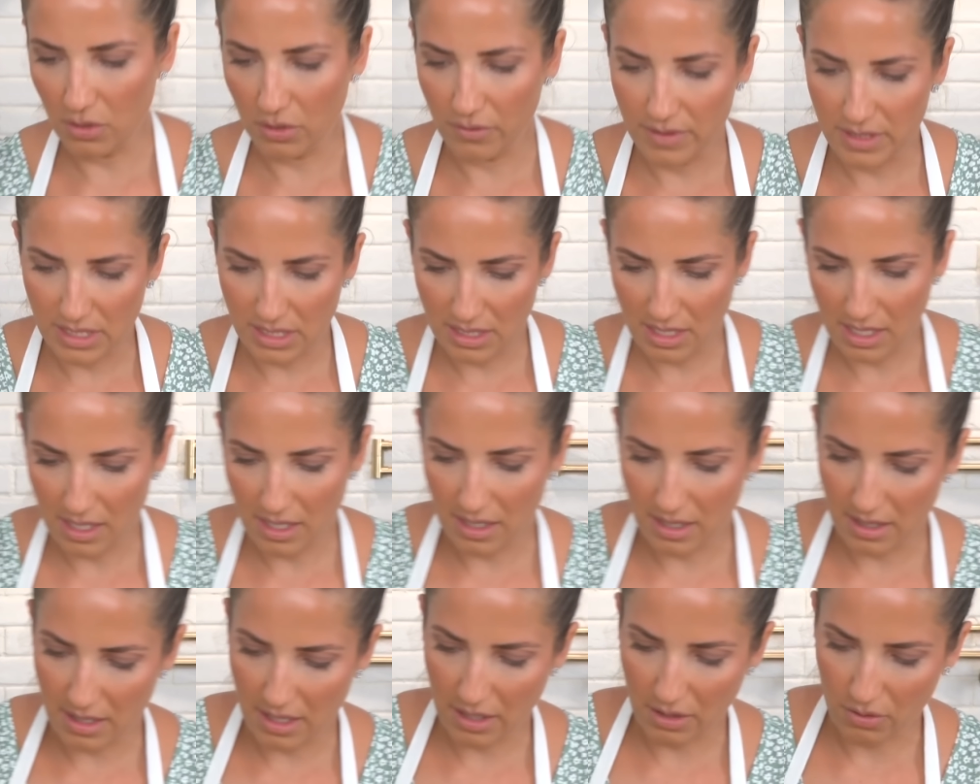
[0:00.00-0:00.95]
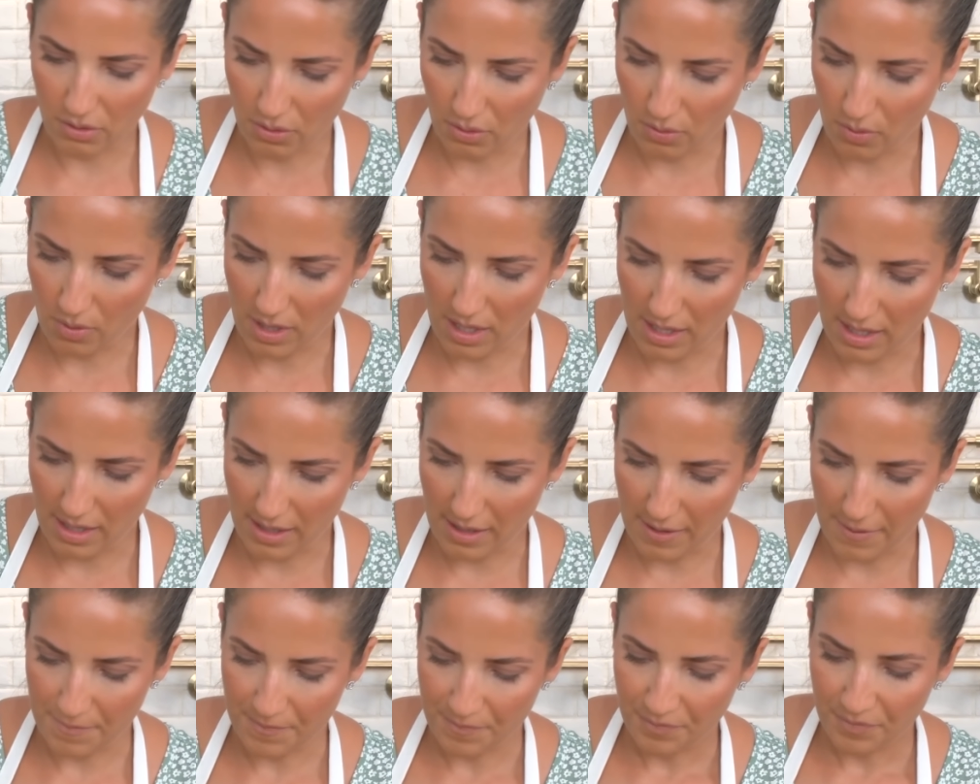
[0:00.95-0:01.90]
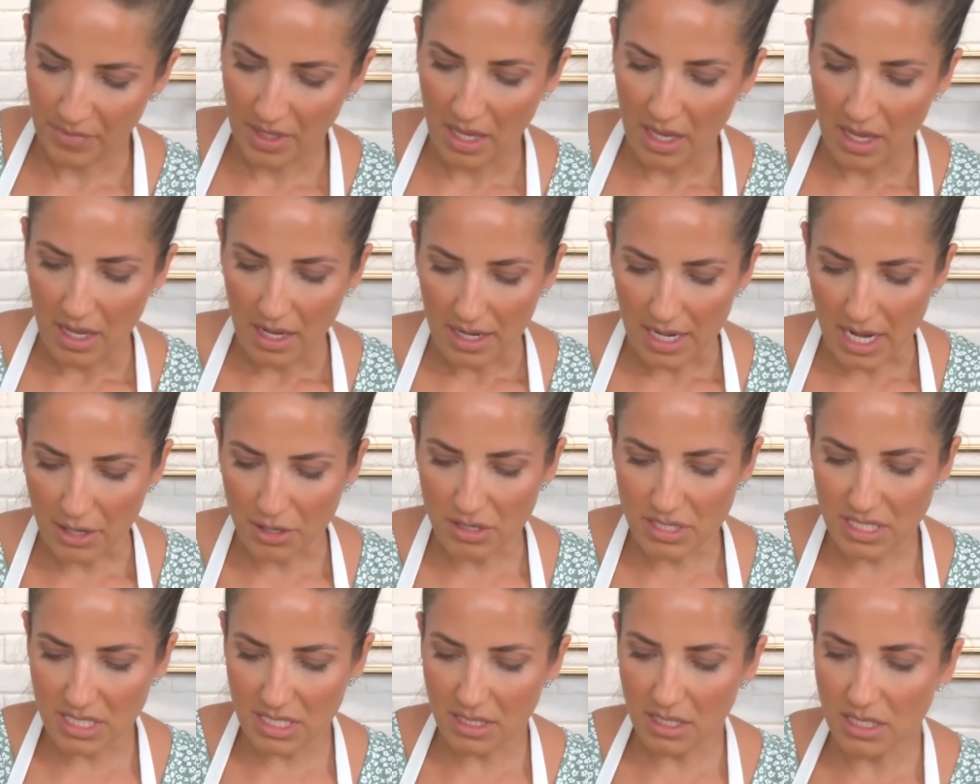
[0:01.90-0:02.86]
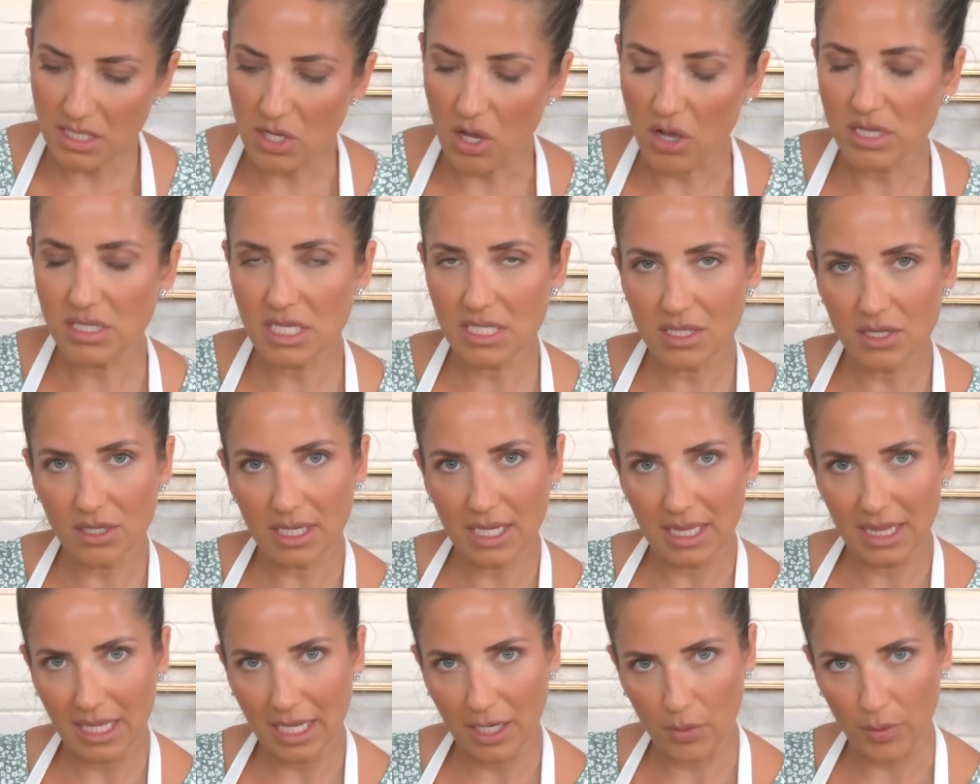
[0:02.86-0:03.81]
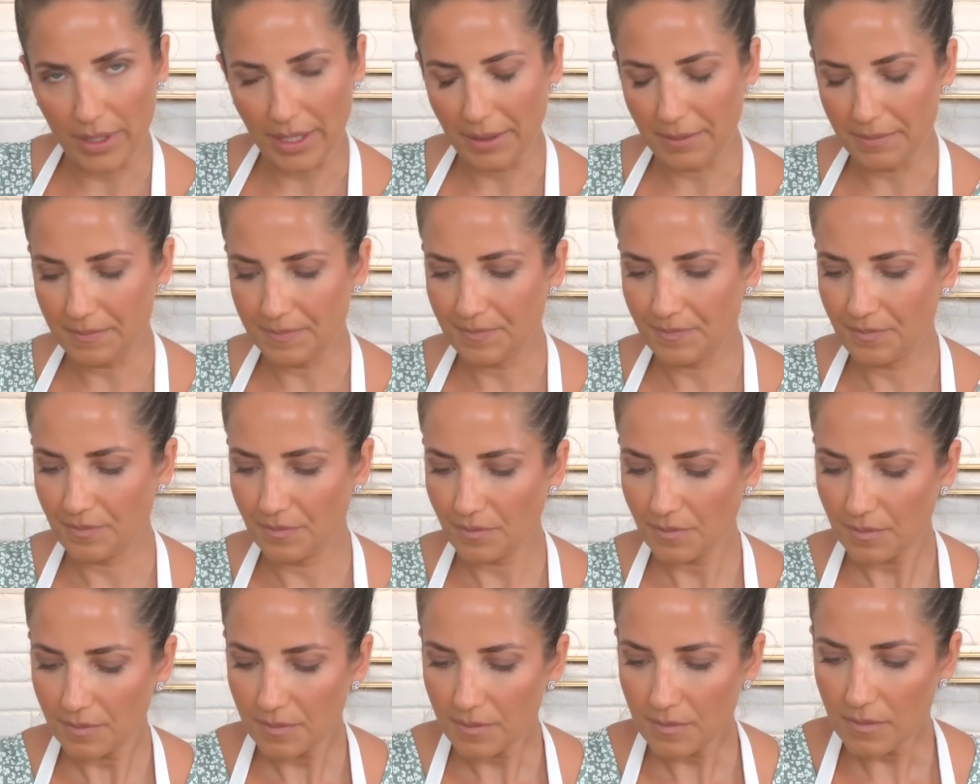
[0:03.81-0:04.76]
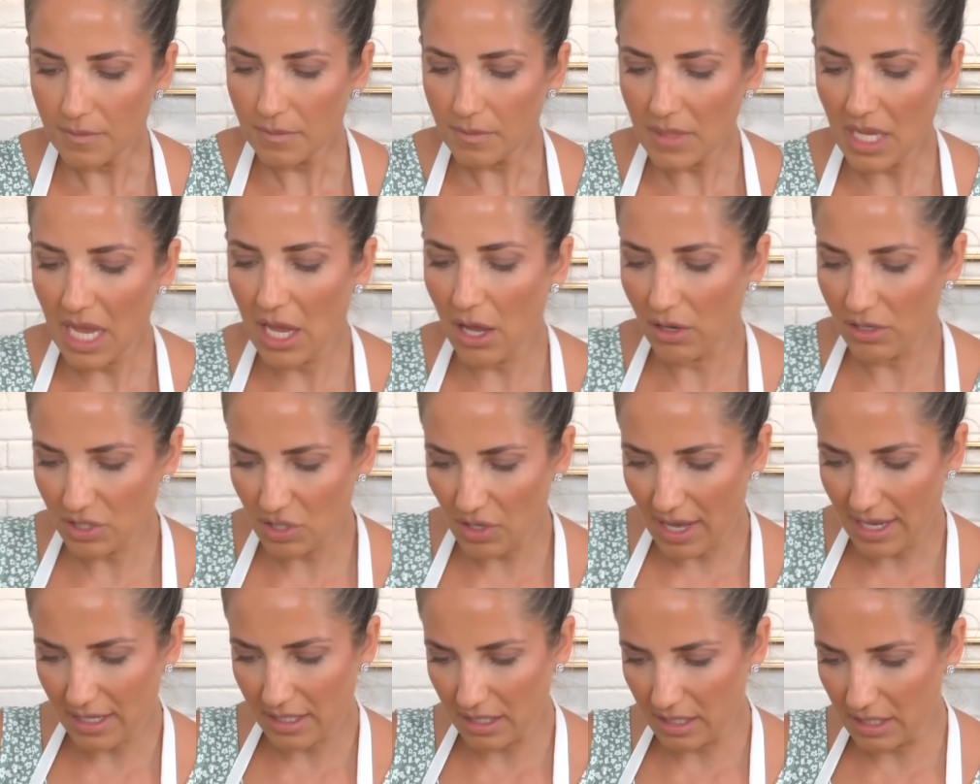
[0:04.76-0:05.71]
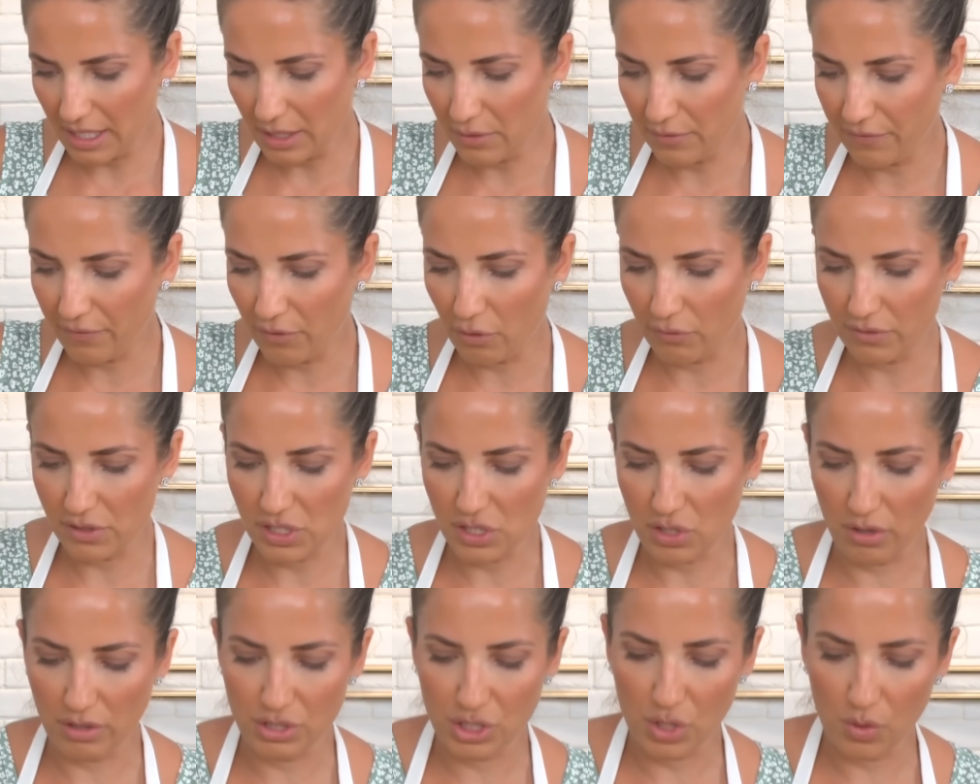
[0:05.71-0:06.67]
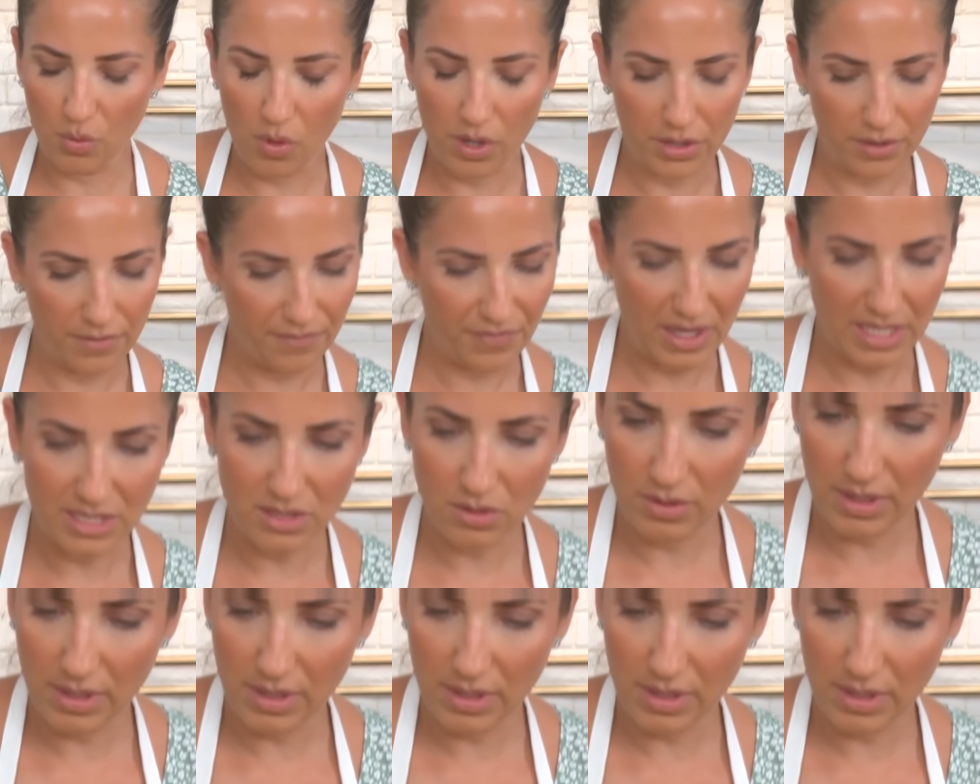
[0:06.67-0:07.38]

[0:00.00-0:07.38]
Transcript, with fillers: Dove sta? Ecco qua. Now you see the sauce is looking liquidy. I also added a ladle full of the starchy water. That's